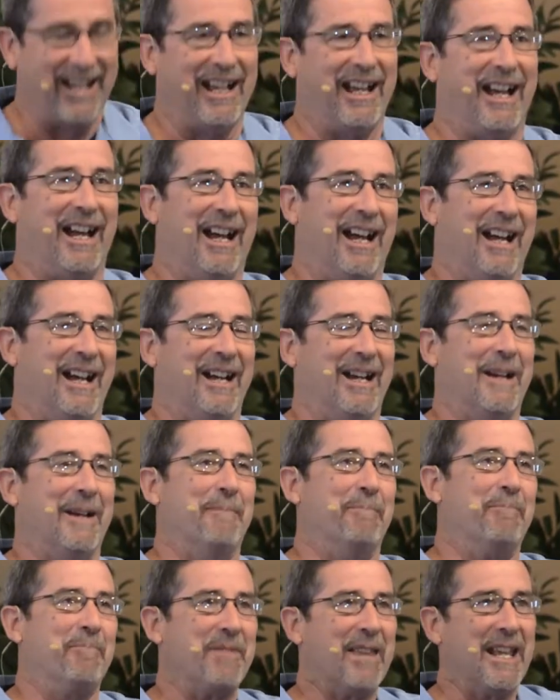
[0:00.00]

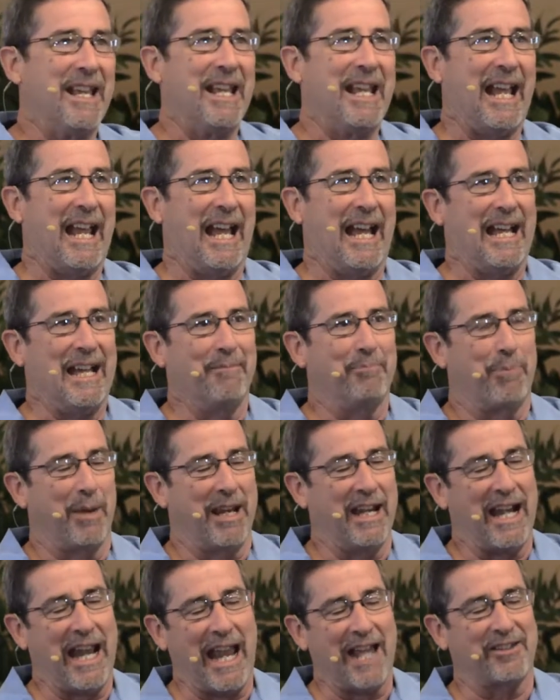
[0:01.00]
Um, uh, but
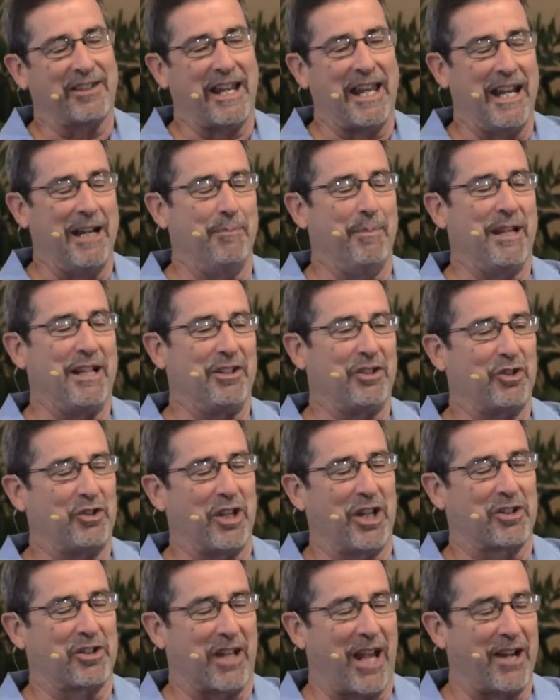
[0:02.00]
it has enemies,
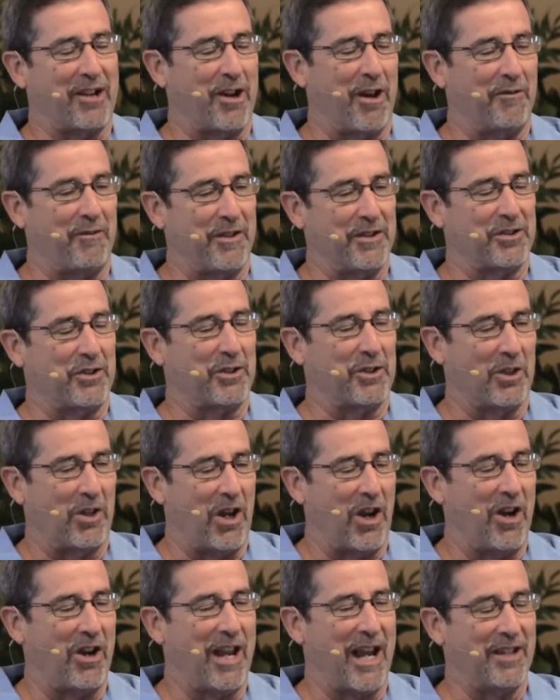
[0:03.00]
just like our physical
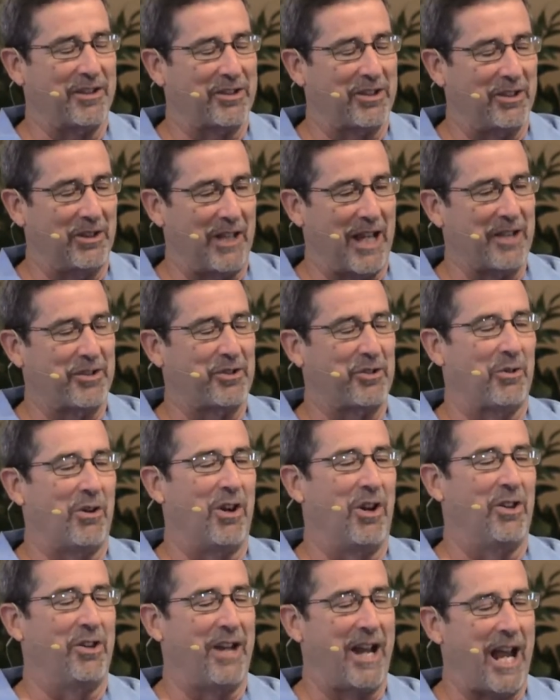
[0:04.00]
heart has
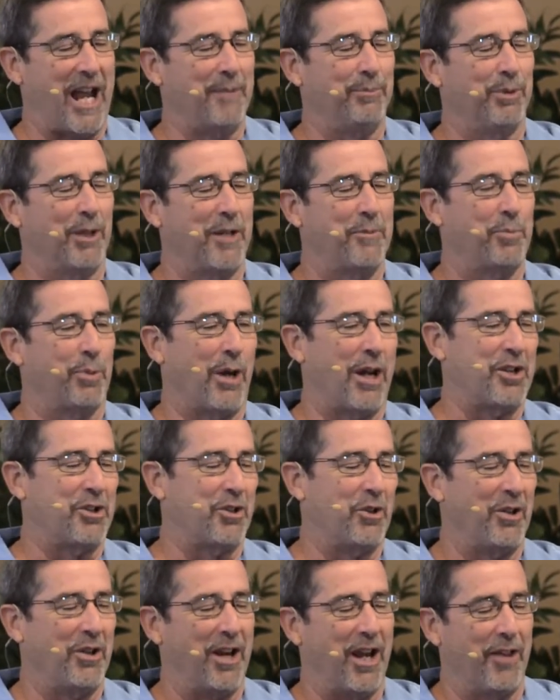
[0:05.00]
cholesterol and high blood
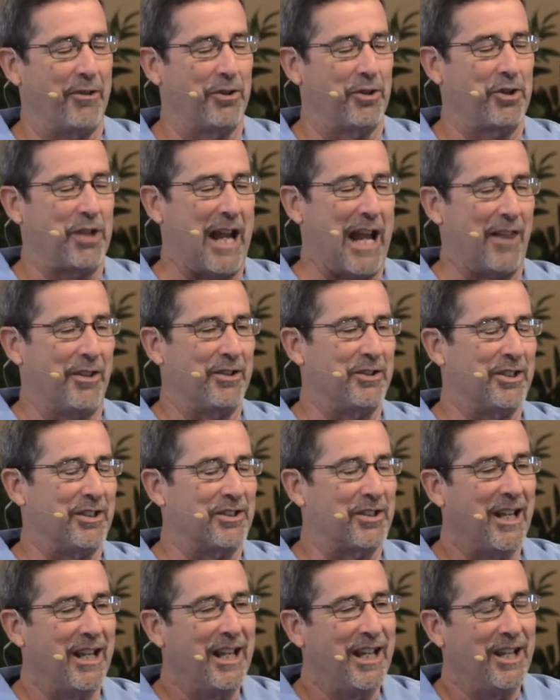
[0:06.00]
pressure and other
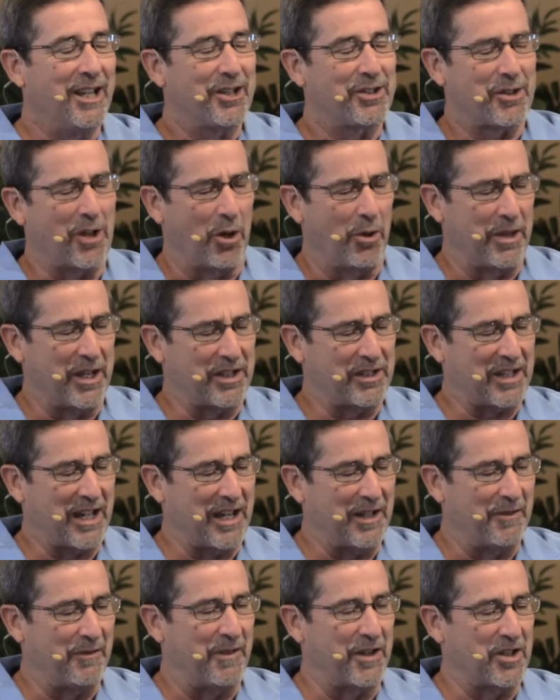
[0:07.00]
challenges. So this
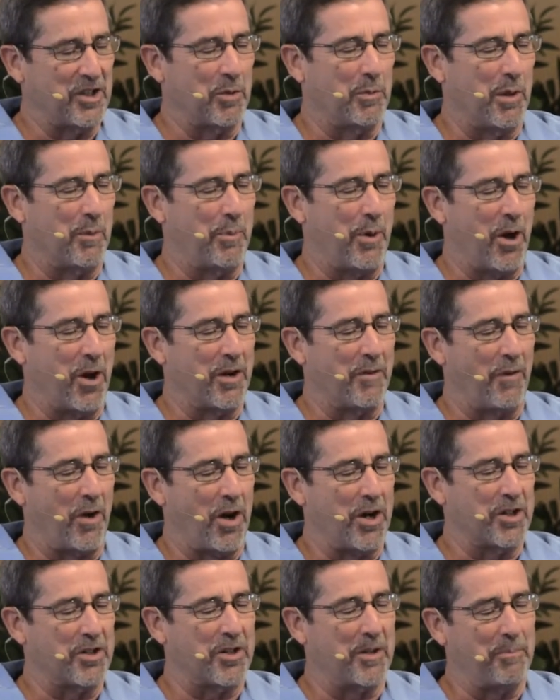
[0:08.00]
invisible part of
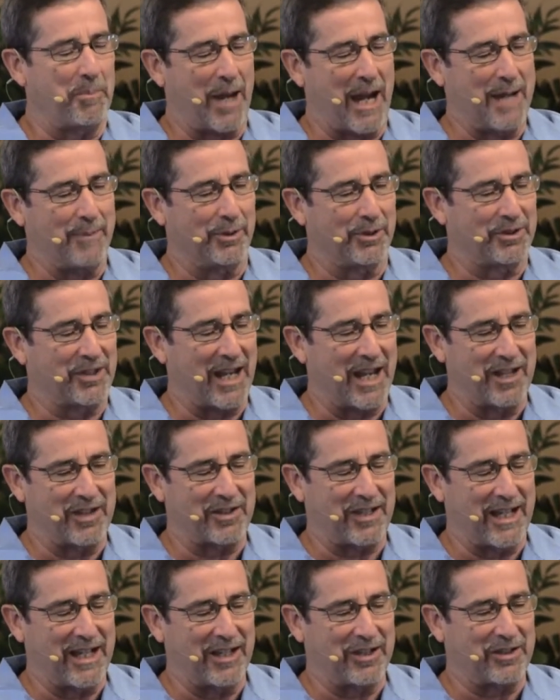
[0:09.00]
ours, the Bible
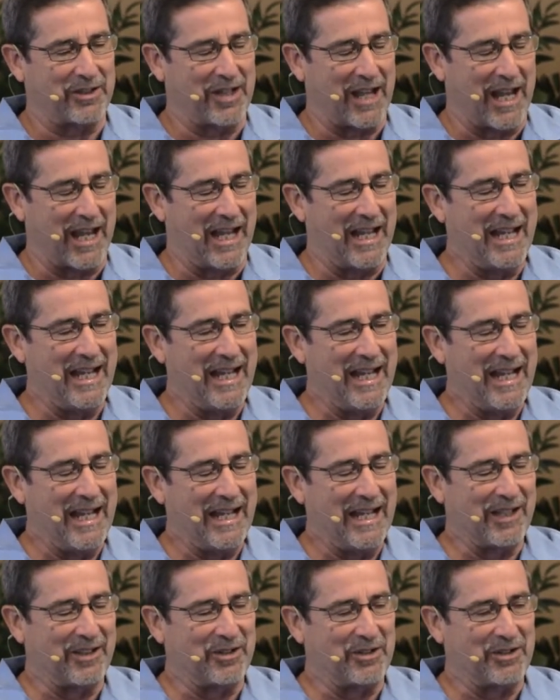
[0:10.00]
says, it's uh,
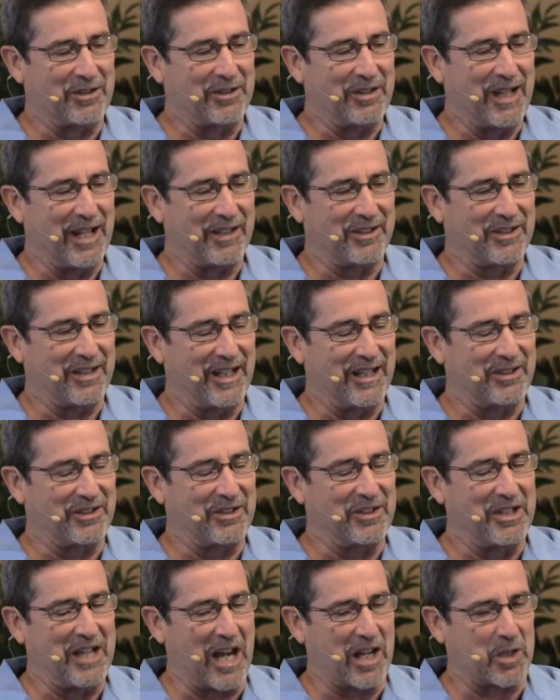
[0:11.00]
it's it's it's
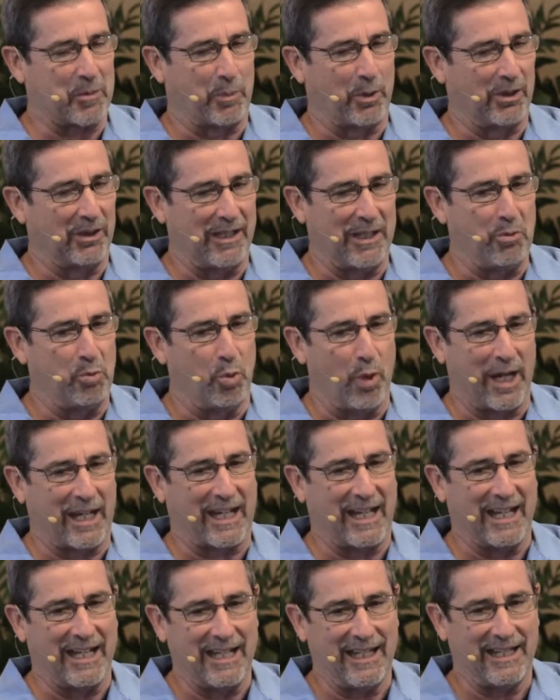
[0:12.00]
desperately
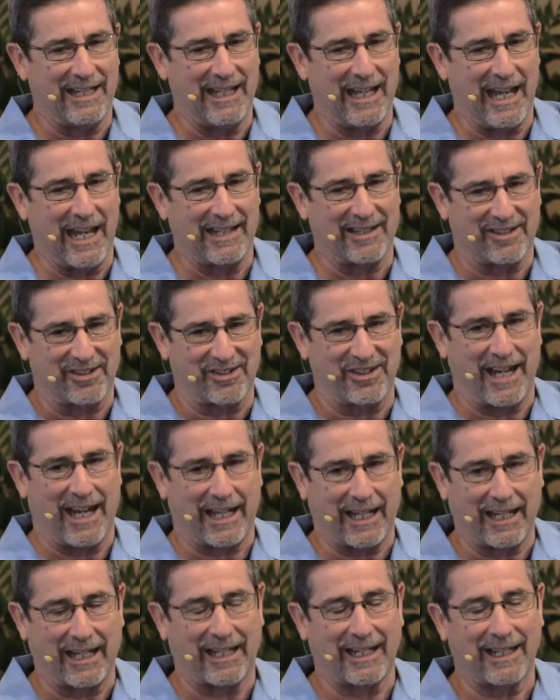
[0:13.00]
wicked and sick.